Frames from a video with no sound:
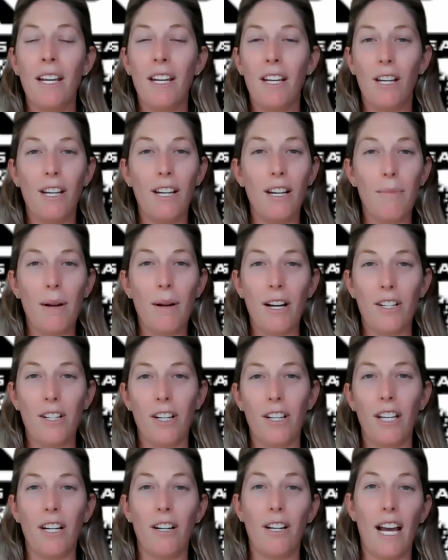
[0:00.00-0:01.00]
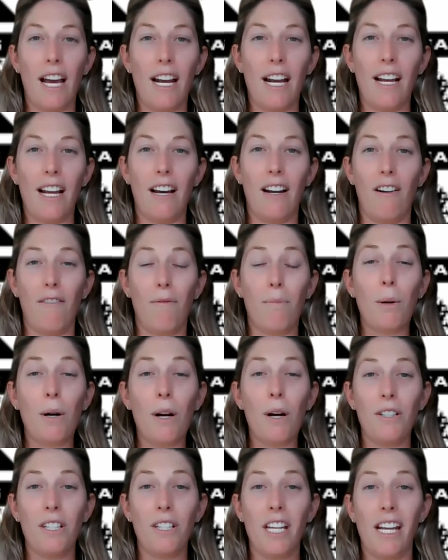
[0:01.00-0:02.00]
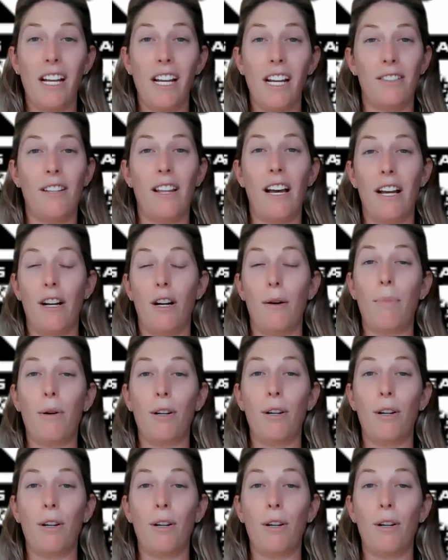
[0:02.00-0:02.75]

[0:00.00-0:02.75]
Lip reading: you need to make sure that you're getting enough protein so that you're